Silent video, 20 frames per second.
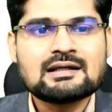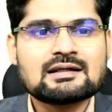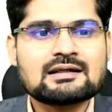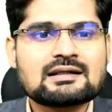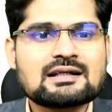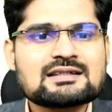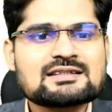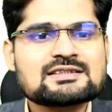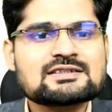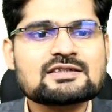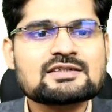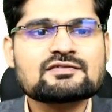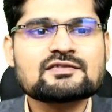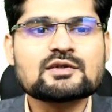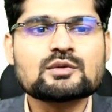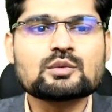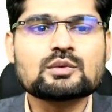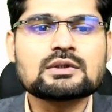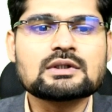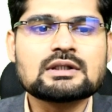Rest of the
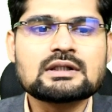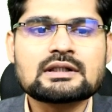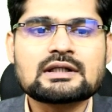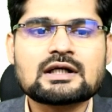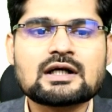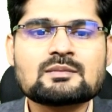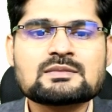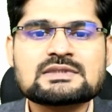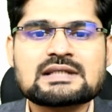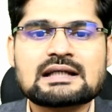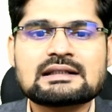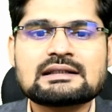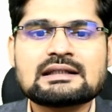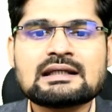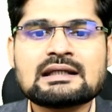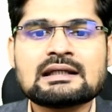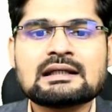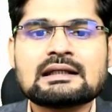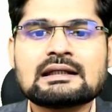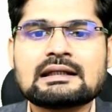world comes at
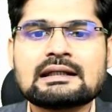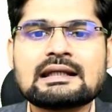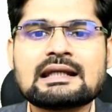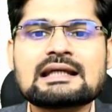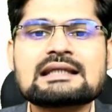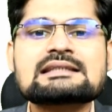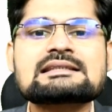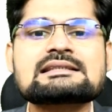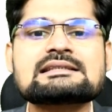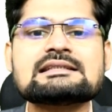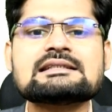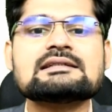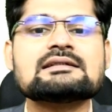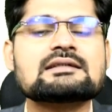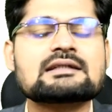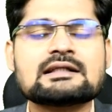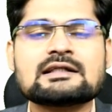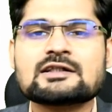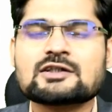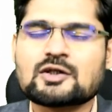the next tier
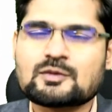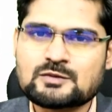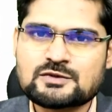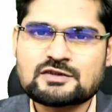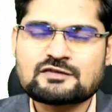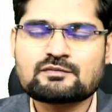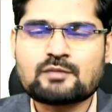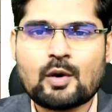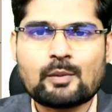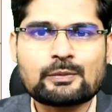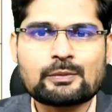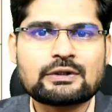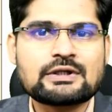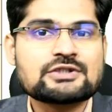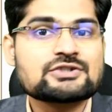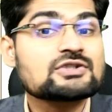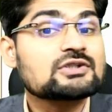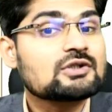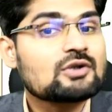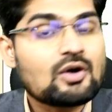in terms of
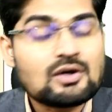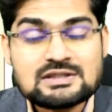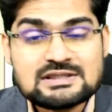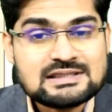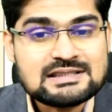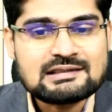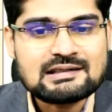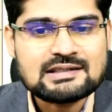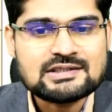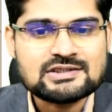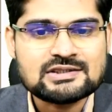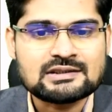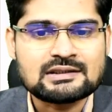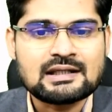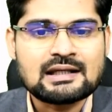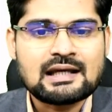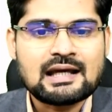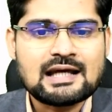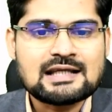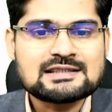population
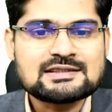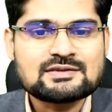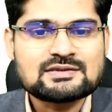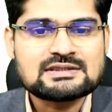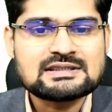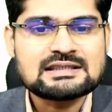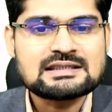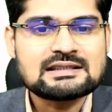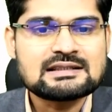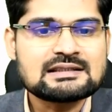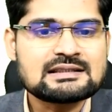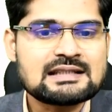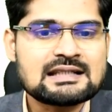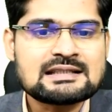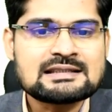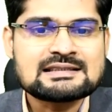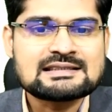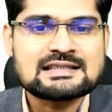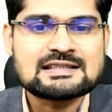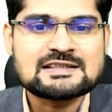concentration. As you see, the
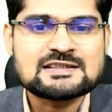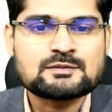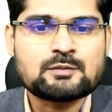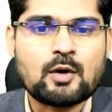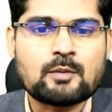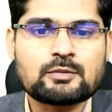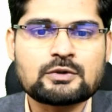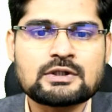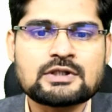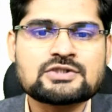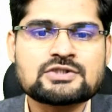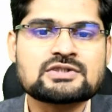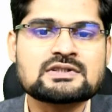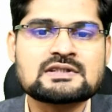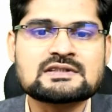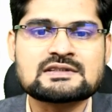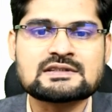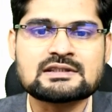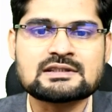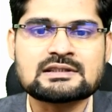densest population
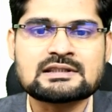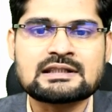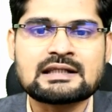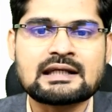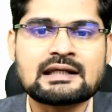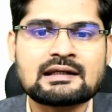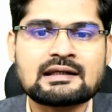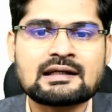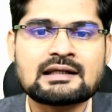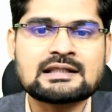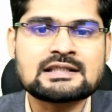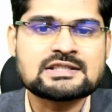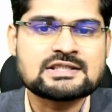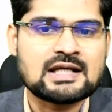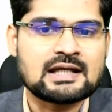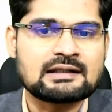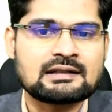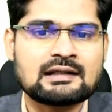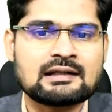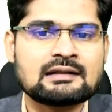is here in India and
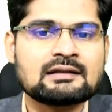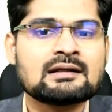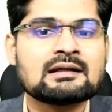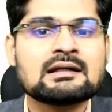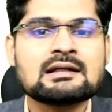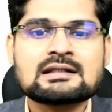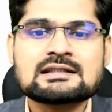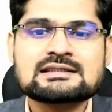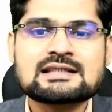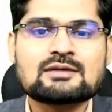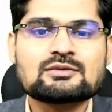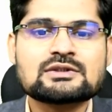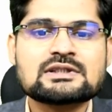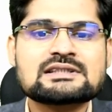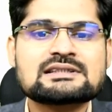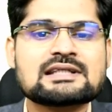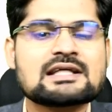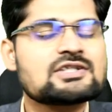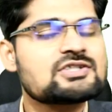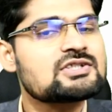China and
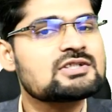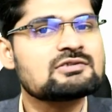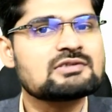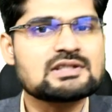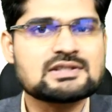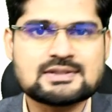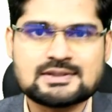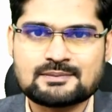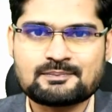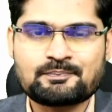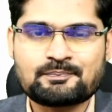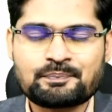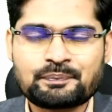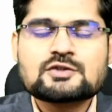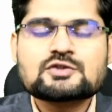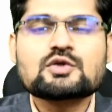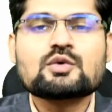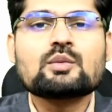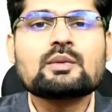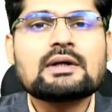Southeast Asian region.
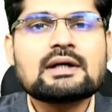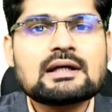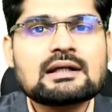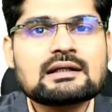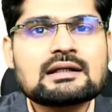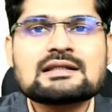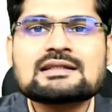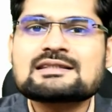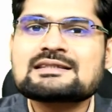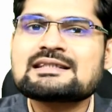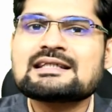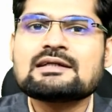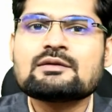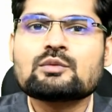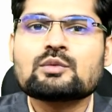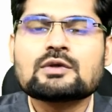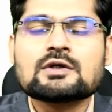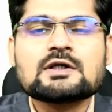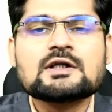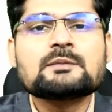So where is the
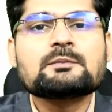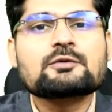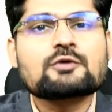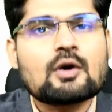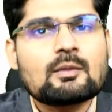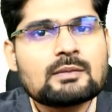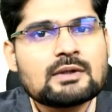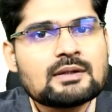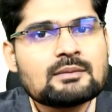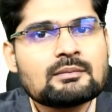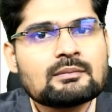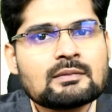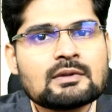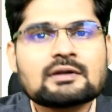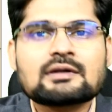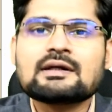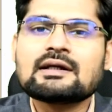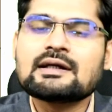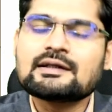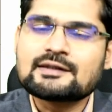world problem
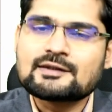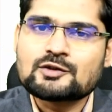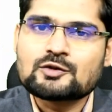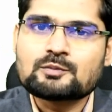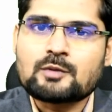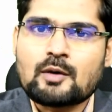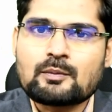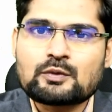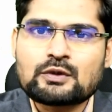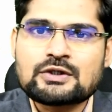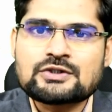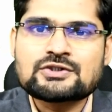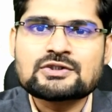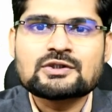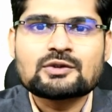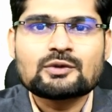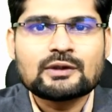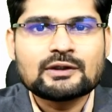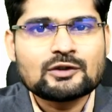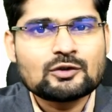related to population
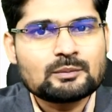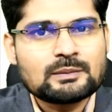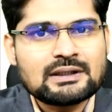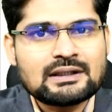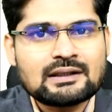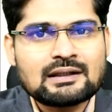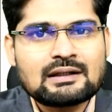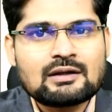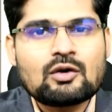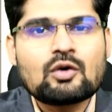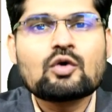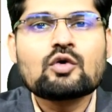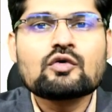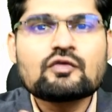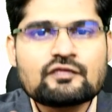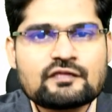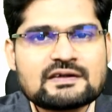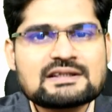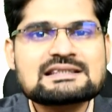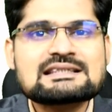going to be?
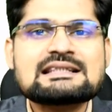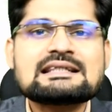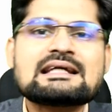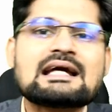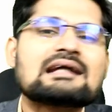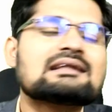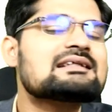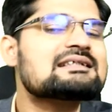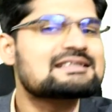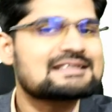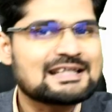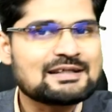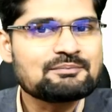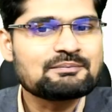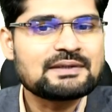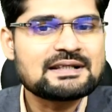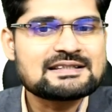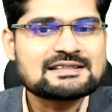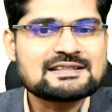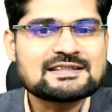Obviously at the same
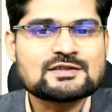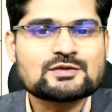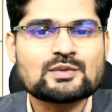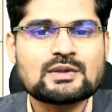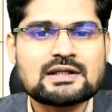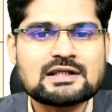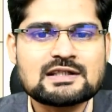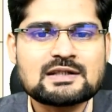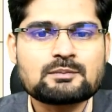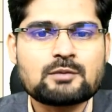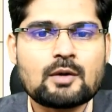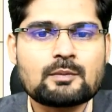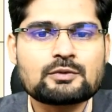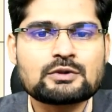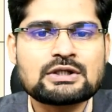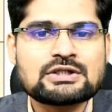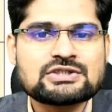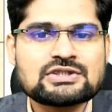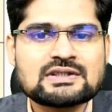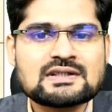places where the
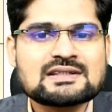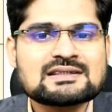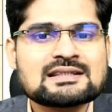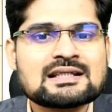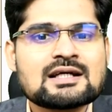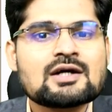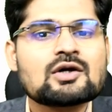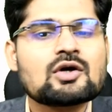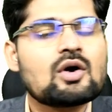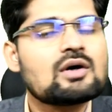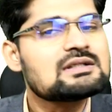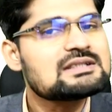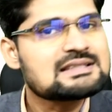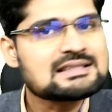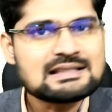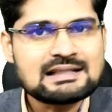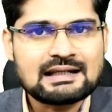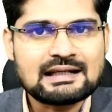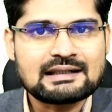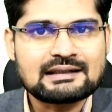population is
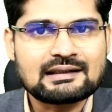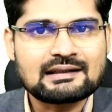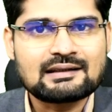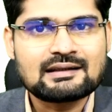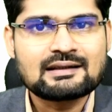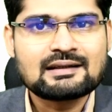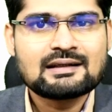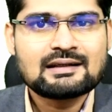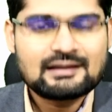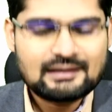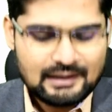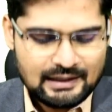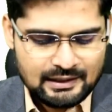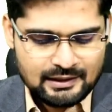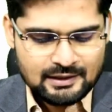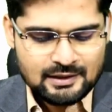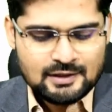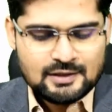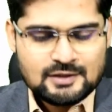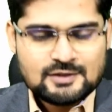concentrated,
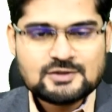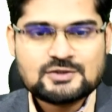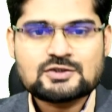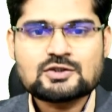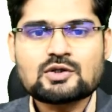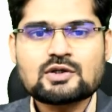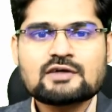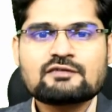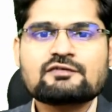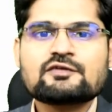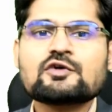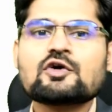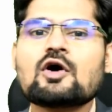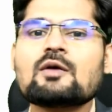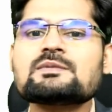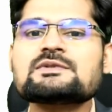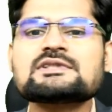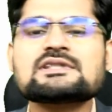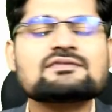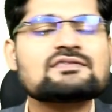right? So if you
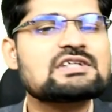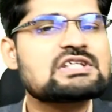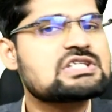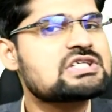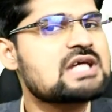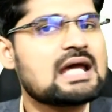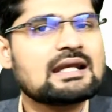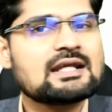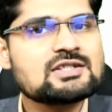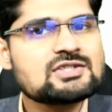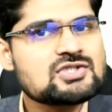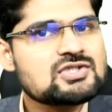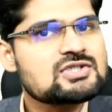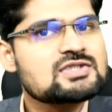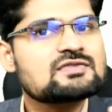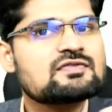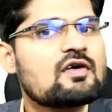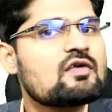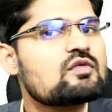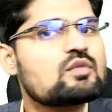observe the
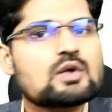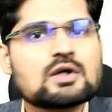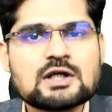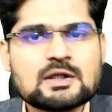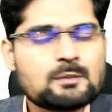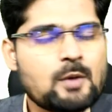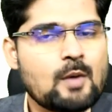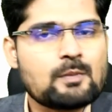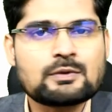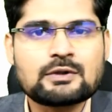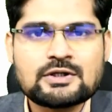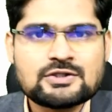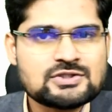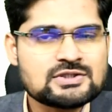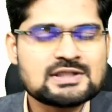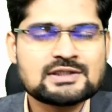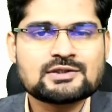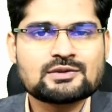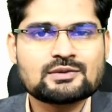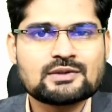challenges for world
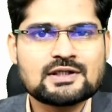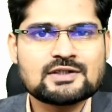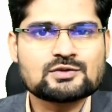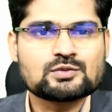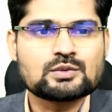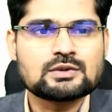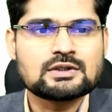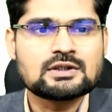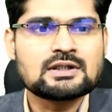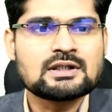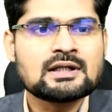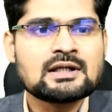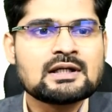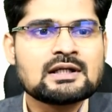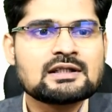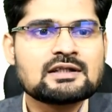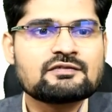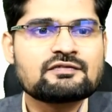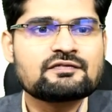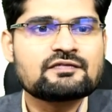population in today's world,
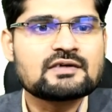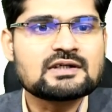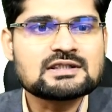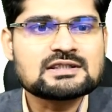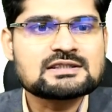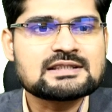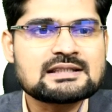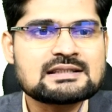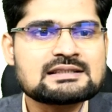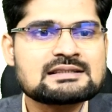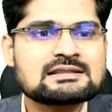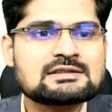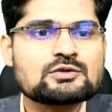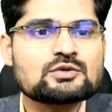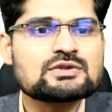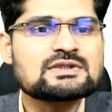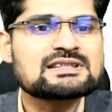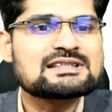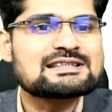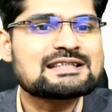the first is
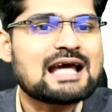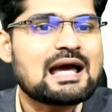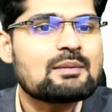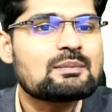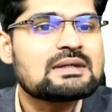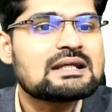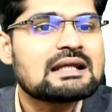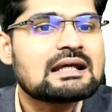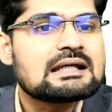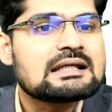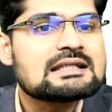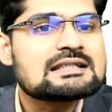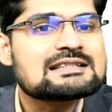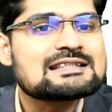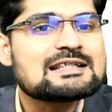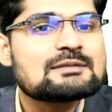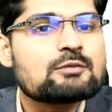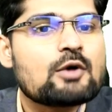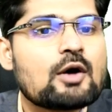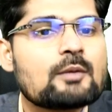to stabilize
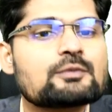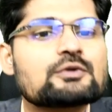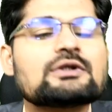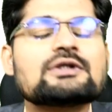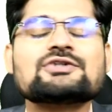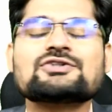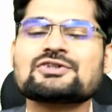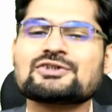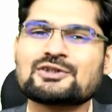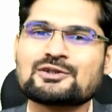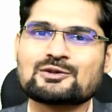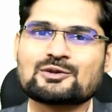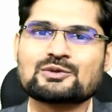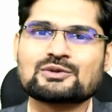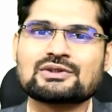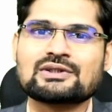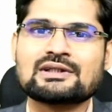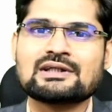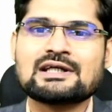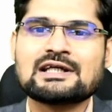the population growth.